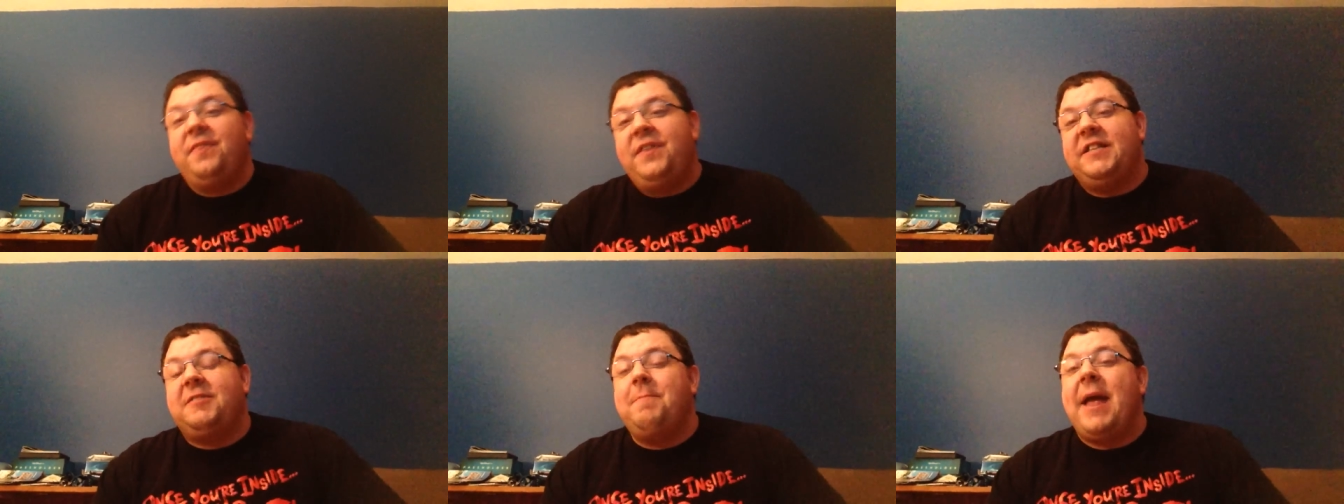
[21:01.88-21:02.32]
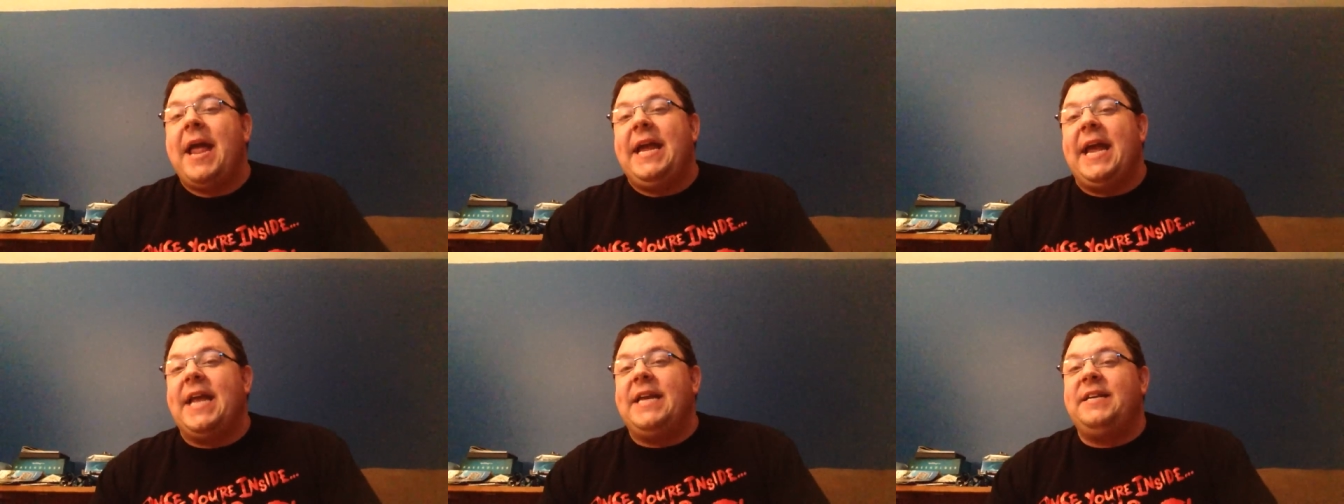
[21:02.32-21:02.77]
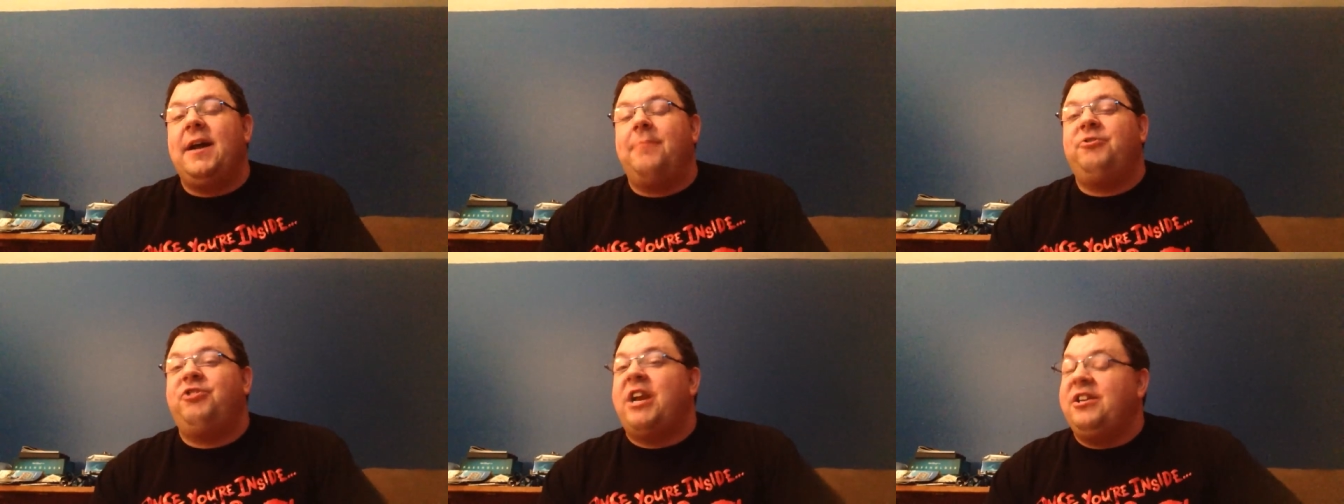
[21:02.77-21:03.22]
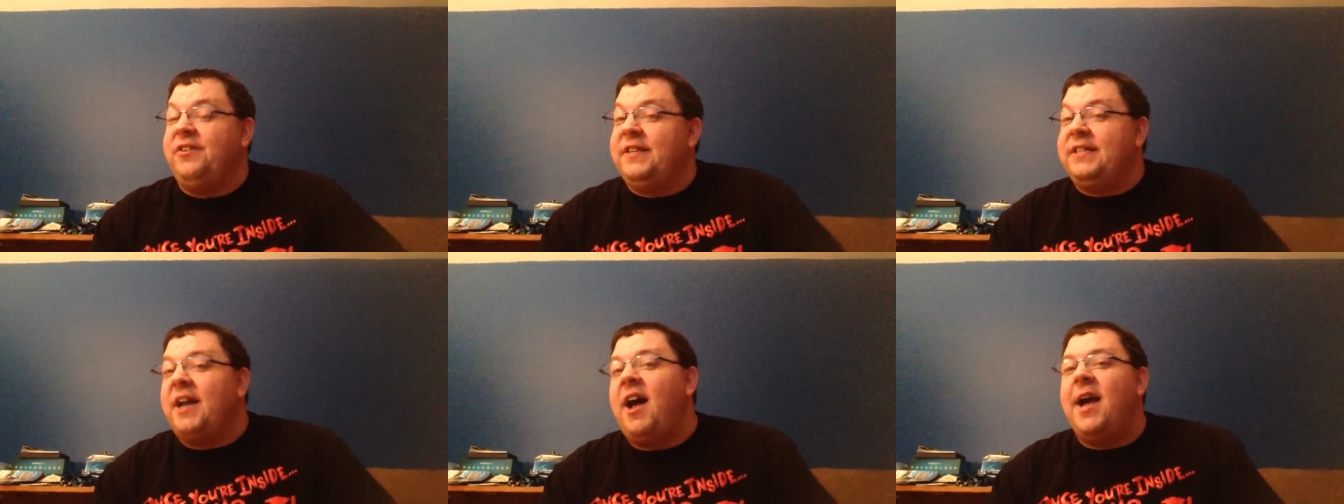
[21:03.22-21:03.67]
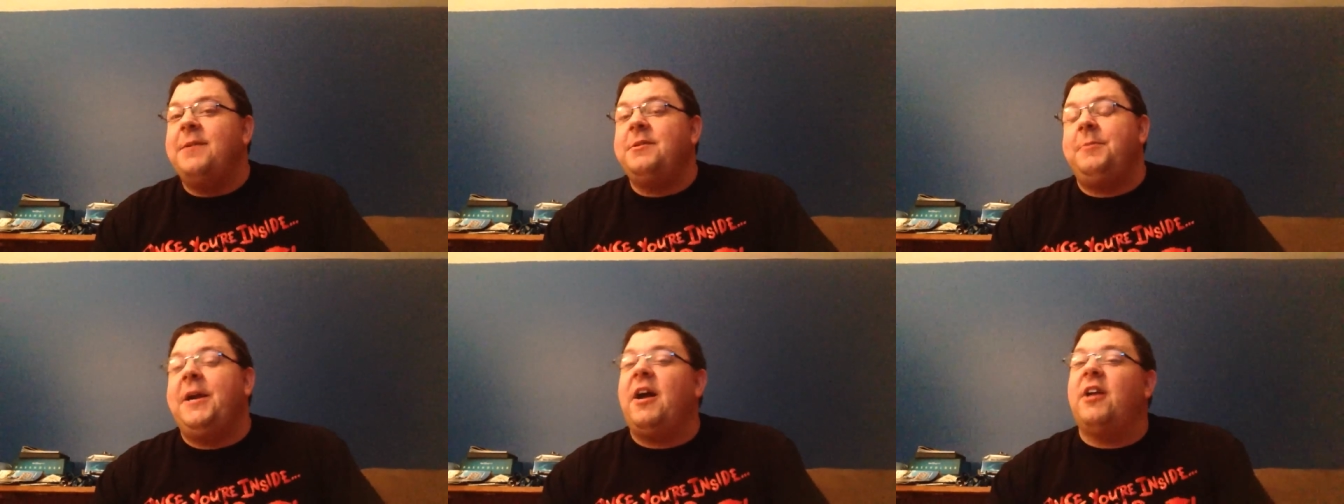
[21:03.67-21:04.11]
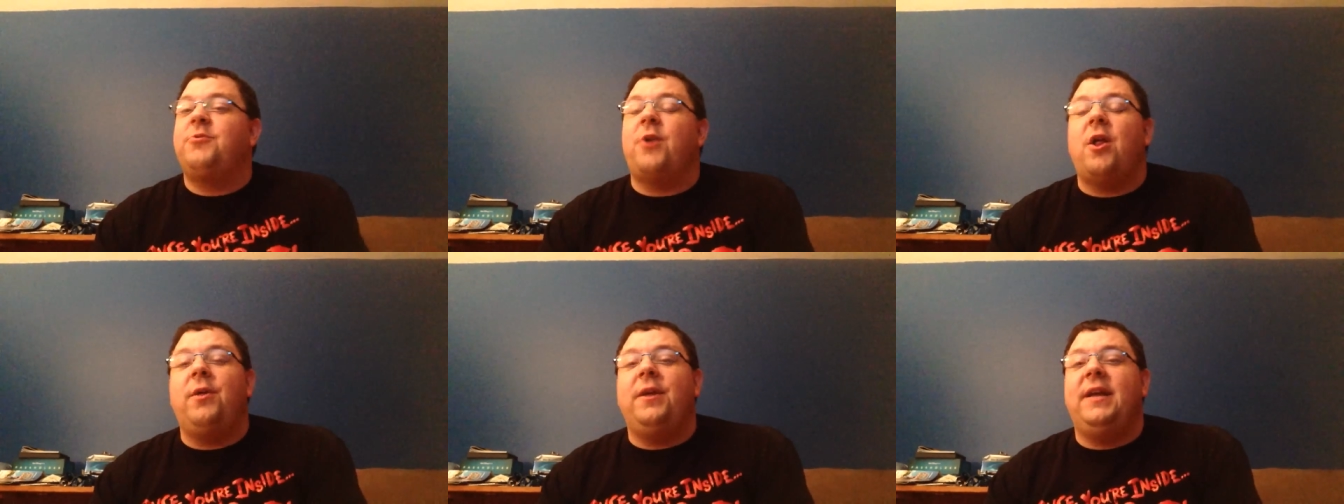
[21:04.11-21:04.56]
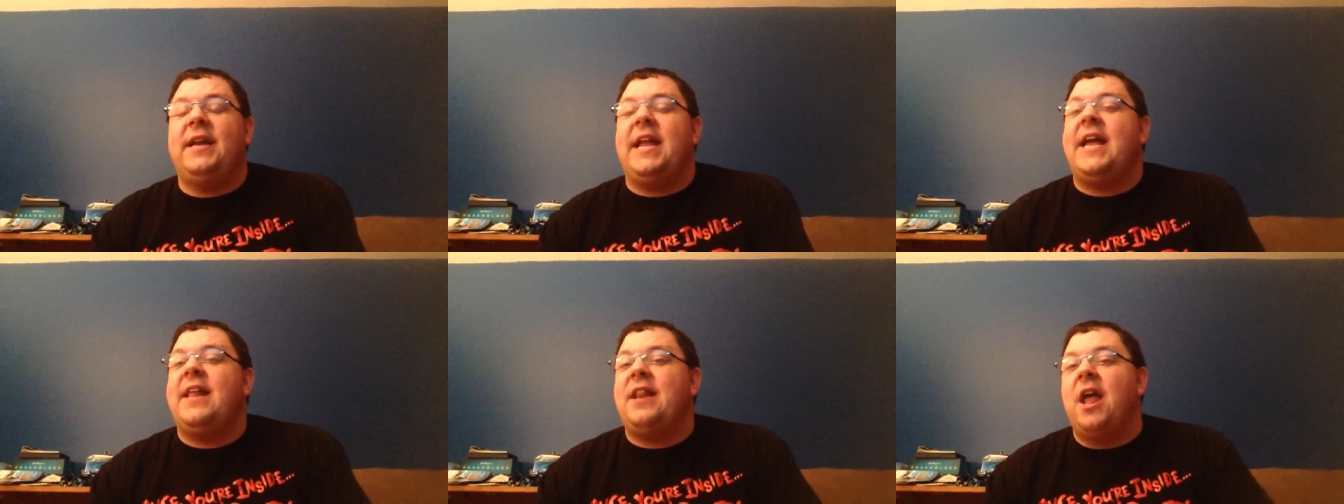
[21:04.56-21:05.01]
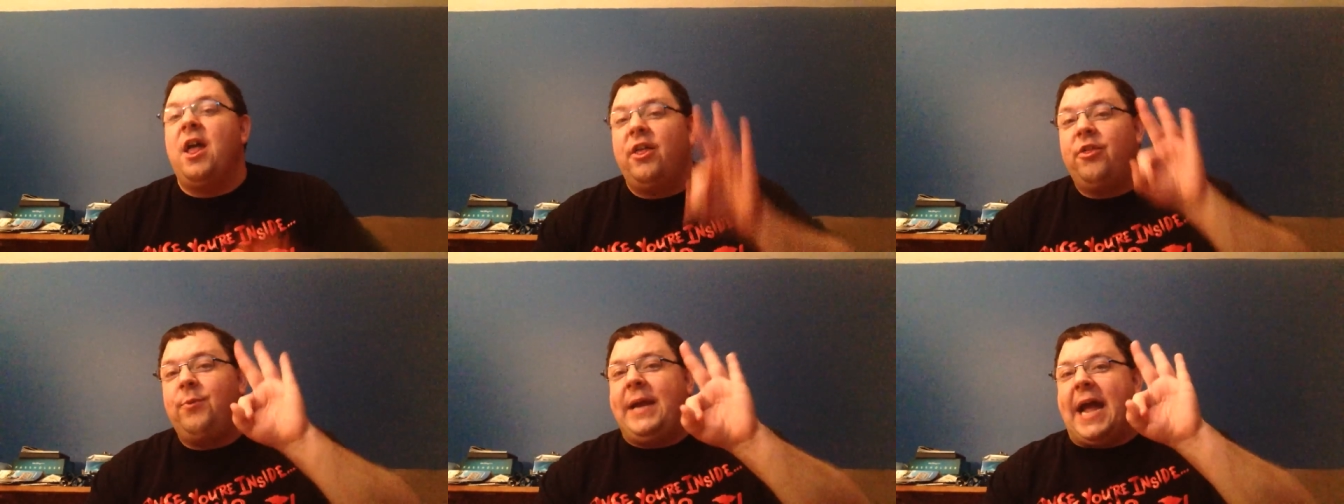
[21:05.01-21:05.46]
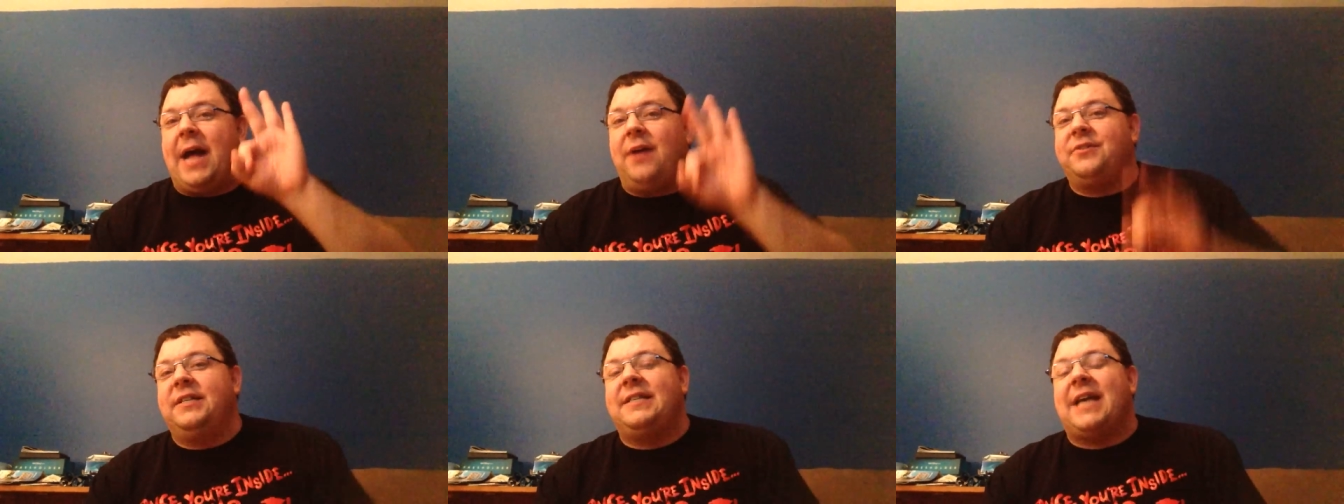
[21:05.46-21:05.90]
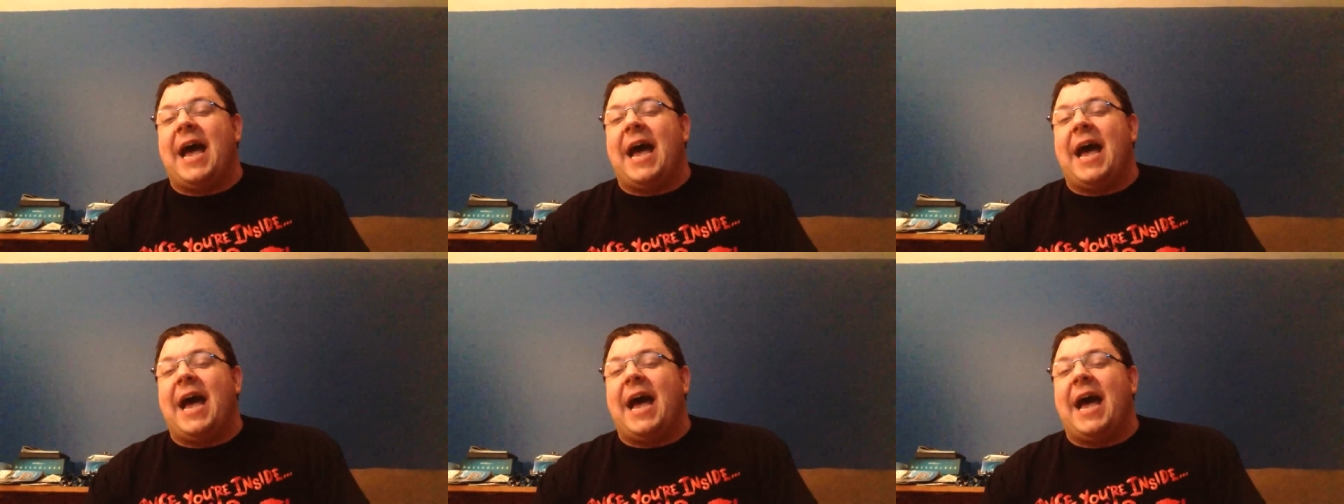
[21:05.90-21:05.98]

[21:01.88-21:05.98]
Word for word: this may end up changing the times because we're only going to hit three houses.